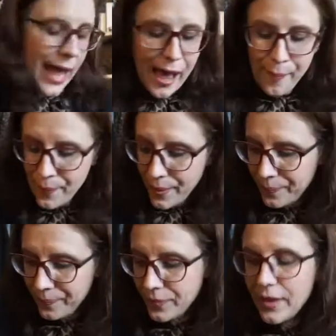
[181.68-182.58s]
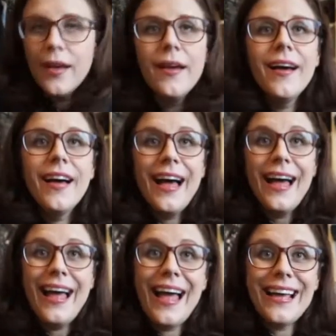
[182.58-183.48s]
up,
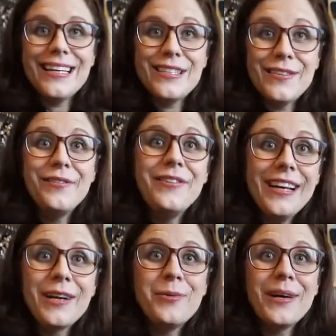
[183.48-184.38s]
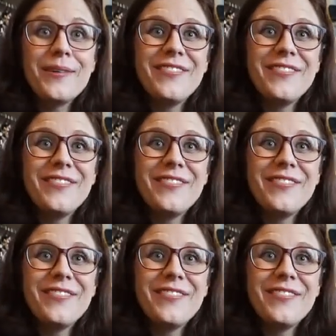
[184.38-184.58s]
it's a really quick